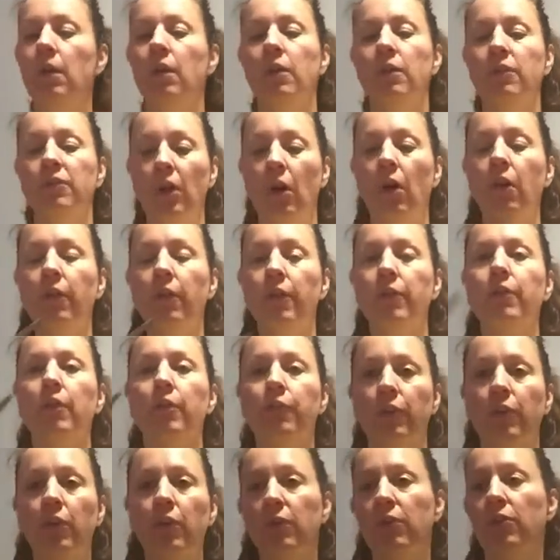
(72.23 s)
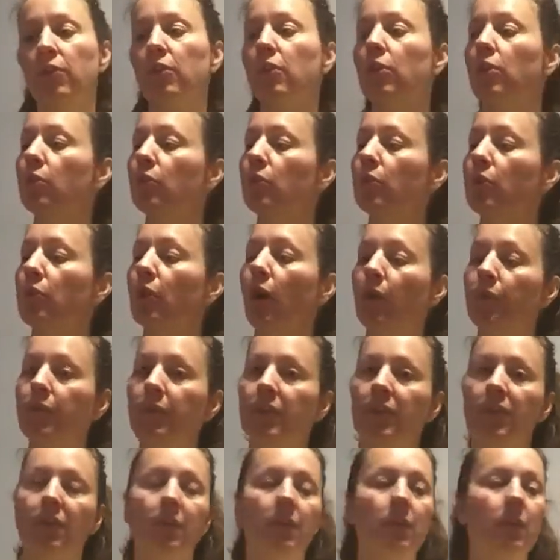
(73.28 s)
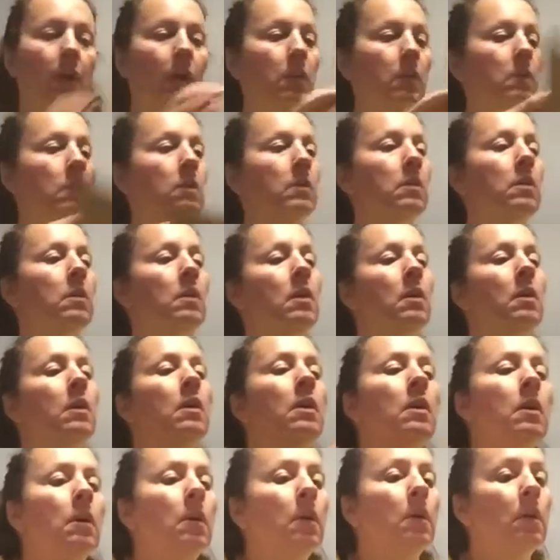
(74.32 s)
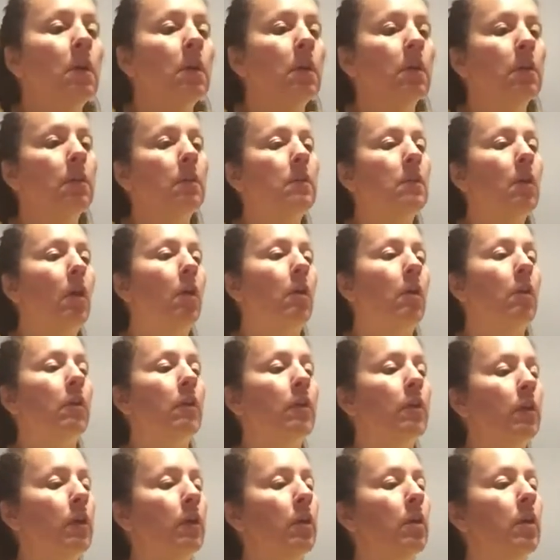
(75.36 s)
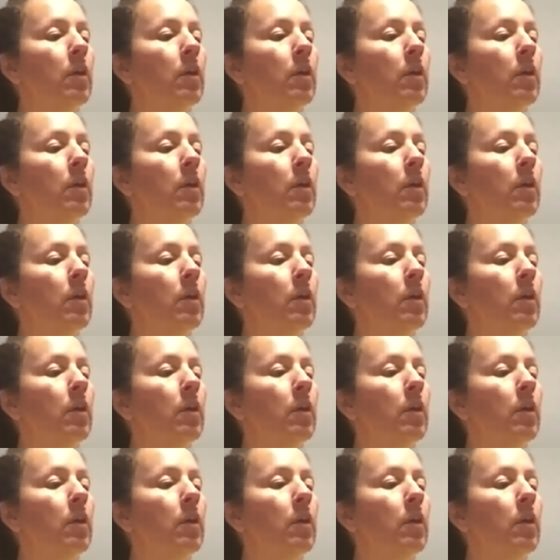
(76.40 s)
solid, they're very secure, they're obviously not dollar